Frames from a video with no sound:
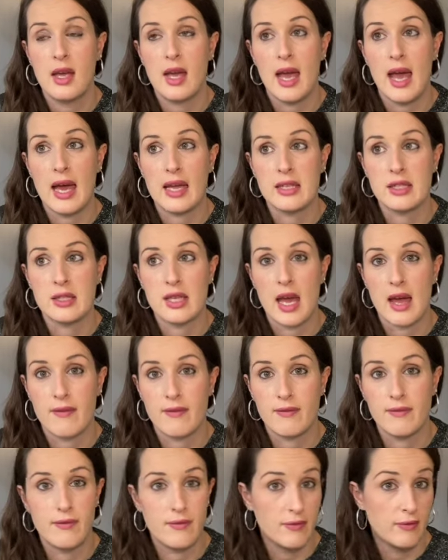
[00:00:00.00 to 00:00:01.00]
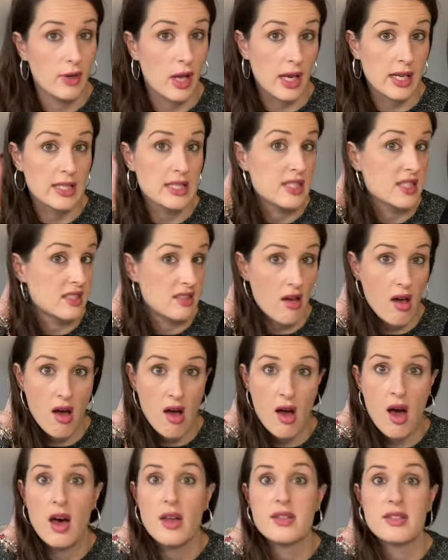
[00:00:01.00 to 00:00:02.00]
and have like
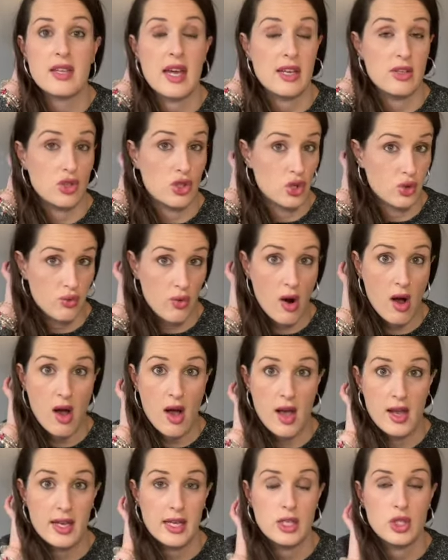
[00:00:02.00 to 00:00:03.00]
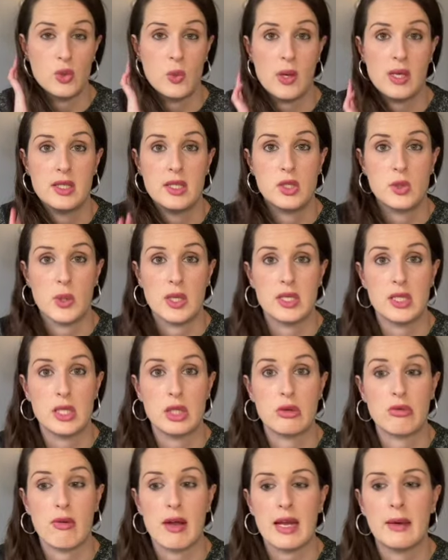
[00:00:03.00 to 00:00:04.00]
start and try in
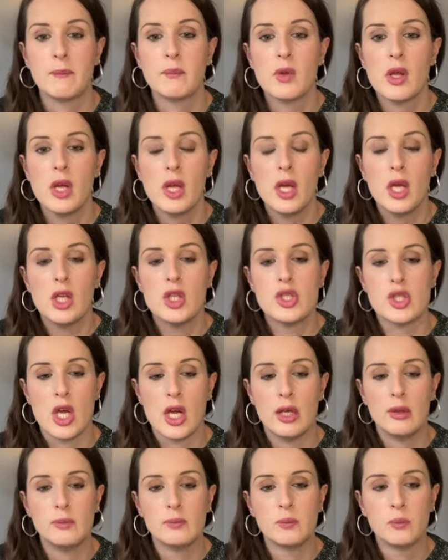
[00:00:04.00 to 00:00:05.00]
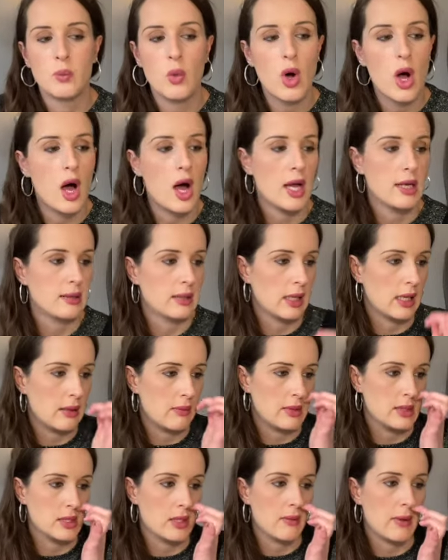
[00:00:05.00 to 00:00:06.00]
2023. So what I'm going to
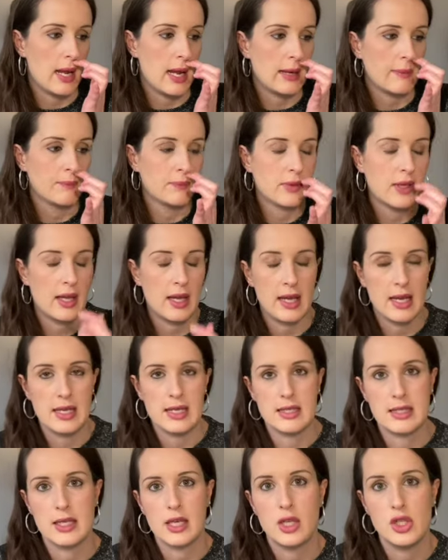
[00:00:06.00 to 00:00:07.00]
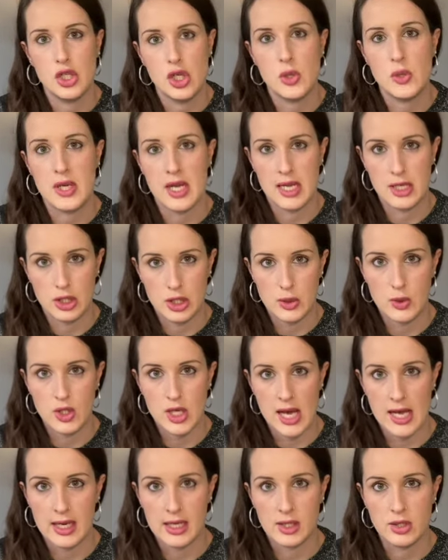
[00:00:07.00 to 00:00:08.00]
be doing is New Year, New
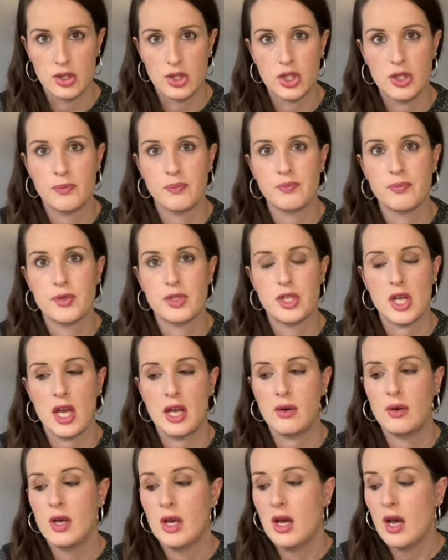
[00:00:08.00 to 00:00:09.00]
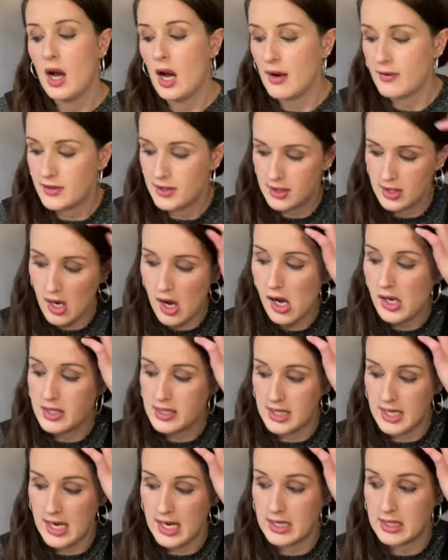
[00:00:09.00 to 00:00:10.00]
Challenge. So I've
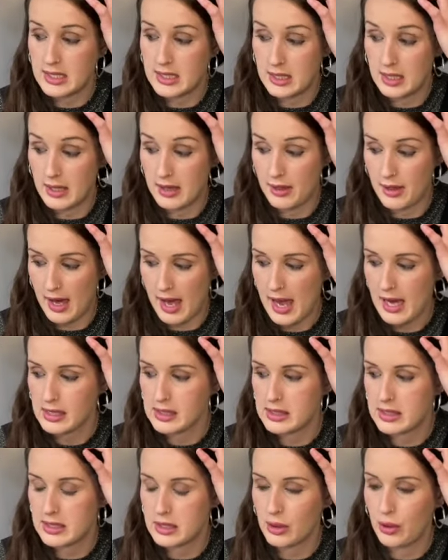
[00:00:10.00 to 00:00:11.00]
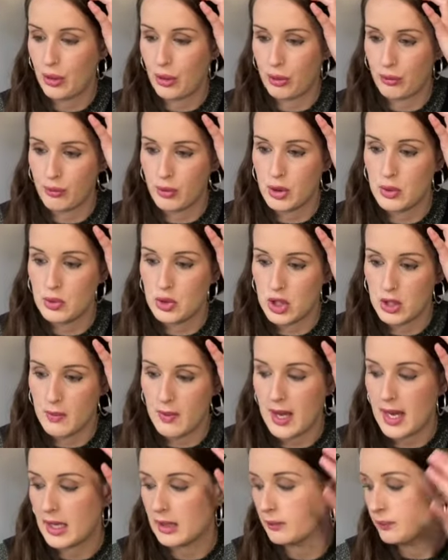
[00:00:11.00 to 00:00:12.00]
started that through
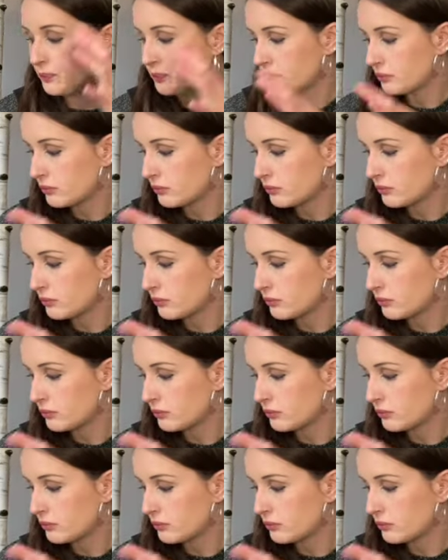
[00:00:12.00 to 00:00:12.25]
doing